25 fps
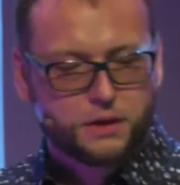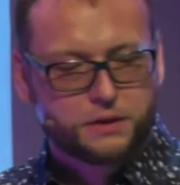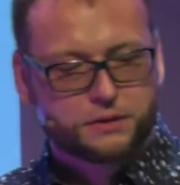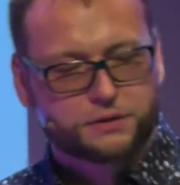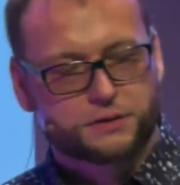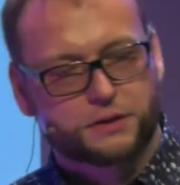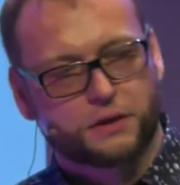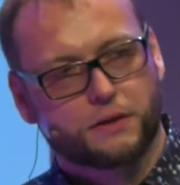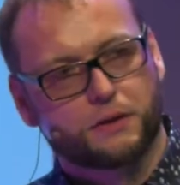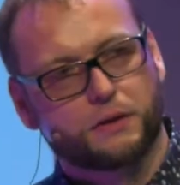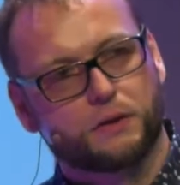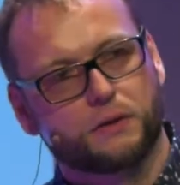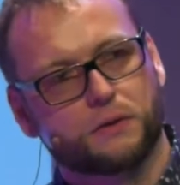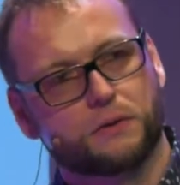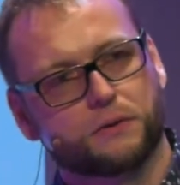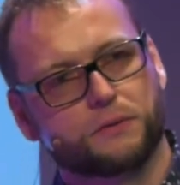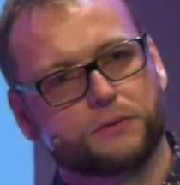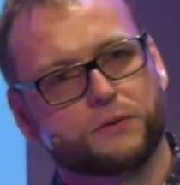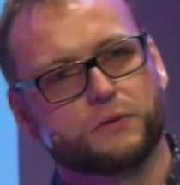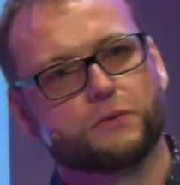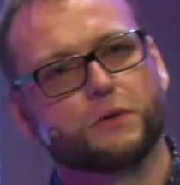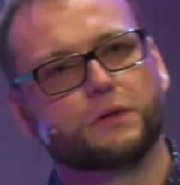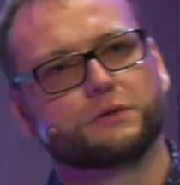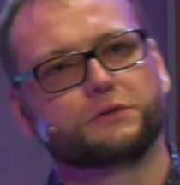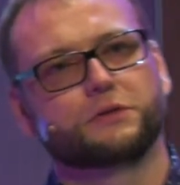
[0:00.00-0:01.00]
so
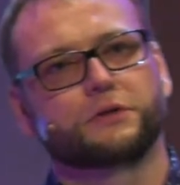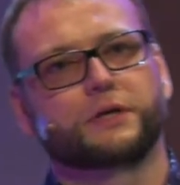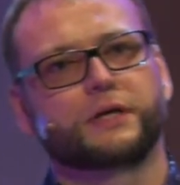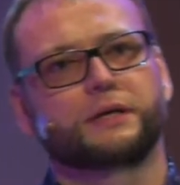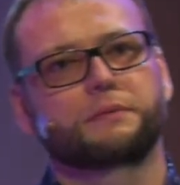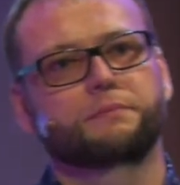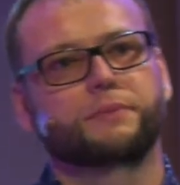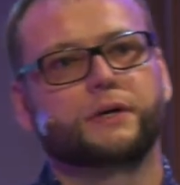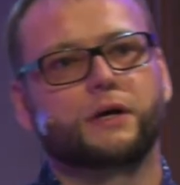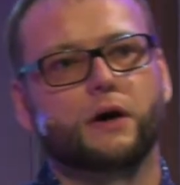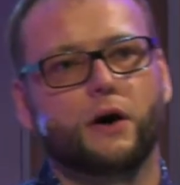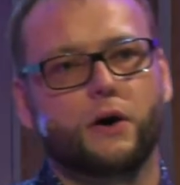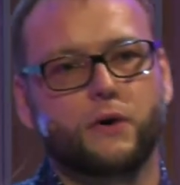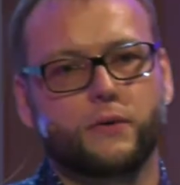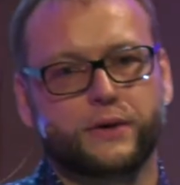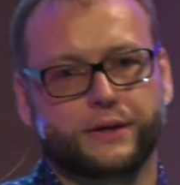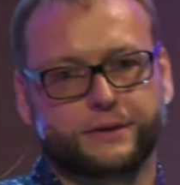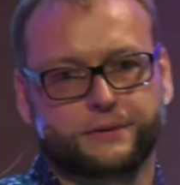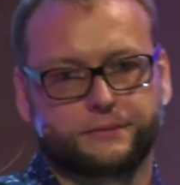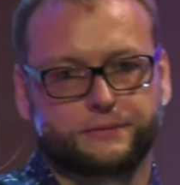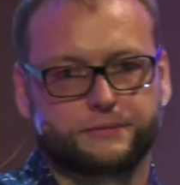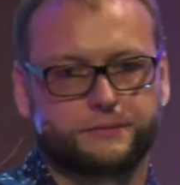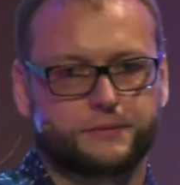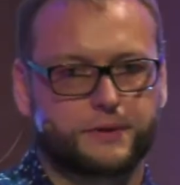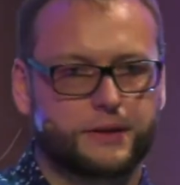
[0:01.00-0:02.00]
you want to keep
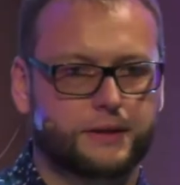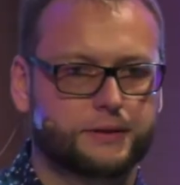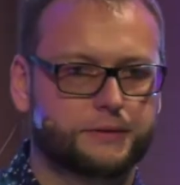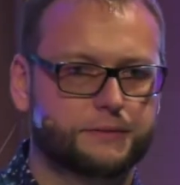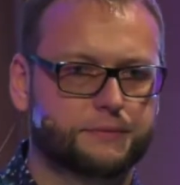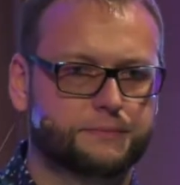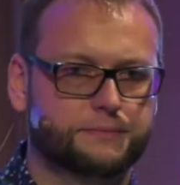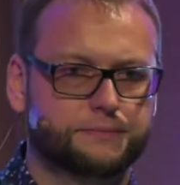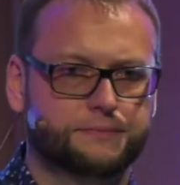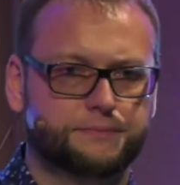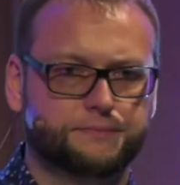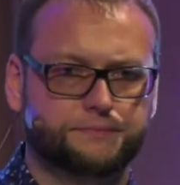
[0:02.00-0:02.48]
going, right?